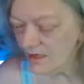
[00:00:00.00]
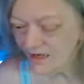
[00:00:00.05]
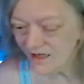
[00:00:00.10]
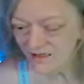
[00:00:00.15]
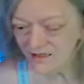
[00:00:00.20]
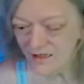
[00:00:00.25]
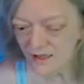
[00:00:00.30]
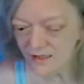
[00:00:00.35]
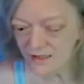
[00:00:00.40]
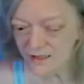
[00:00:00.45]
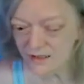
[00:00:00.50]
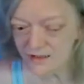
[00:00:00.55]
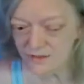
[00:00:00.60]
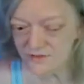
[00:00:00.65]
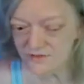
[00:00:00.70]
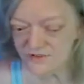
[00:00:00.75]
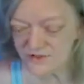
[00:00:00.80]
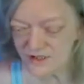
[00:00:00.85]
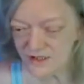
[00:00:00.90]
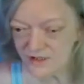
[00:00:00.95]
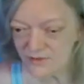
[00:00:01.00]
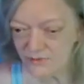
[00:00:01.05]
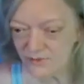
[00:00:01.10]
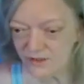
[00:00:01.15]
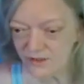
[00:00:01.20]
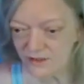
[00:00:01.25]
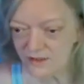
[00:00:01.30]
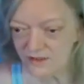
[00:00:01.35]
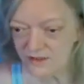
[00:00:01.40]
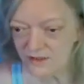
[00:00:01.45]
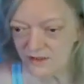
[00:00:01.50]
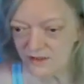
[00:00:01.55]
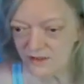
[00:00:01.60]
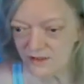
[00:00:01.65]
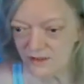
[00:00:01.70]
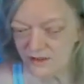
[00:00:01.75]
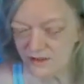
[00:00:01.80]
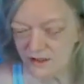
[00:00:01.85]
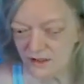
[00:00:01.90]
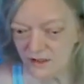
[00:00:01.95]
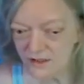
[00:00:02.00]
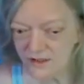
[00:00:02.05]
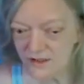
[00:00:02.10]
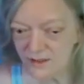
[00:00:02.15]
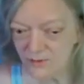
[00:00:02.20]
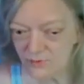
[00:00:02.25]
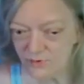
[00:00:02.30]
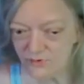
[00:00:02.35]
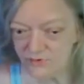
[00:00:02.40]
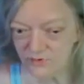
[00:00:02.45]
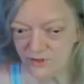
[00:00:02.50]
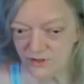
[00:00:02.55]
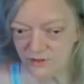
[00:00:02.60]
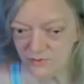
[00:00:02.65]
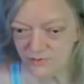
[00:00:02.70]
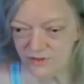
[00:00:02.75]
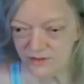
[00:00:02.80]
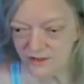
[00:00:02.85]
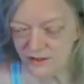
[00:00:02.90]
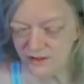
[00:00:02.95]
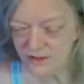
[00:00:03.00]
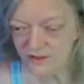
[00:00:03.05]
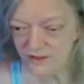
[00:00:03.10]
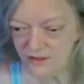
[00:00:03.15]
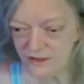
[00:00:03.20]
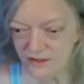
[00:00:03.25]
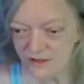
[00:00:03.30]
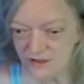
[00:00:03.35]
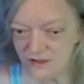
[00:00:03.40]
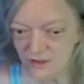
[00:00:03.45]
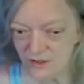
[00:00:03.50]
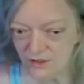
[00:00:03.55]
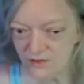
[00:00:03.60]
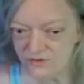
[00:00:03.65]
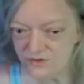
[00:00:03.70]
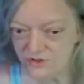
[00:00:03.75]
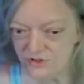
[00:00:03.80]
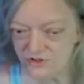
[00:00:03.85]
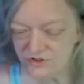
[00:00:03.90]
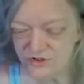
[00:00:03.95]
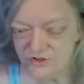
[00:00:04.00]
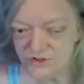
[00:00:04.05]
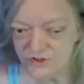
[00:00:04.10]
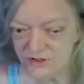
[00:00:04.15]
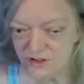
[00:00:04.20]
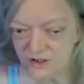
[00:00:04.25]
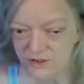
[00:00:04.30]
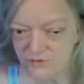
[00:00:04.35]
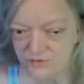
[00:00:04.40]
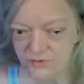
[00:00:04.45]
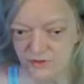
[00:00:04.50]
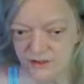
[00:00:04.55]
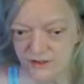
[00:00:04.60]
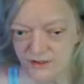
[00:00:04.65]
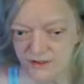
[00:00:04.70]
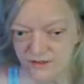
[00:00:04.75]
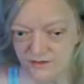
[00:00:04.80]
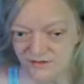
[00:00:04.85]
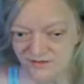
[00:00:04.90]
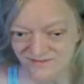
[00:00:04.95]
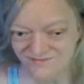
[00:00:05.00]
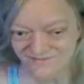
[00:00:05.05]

I can kind of understand why they did it, and they were drunk when they did it. Y'all just should not drink.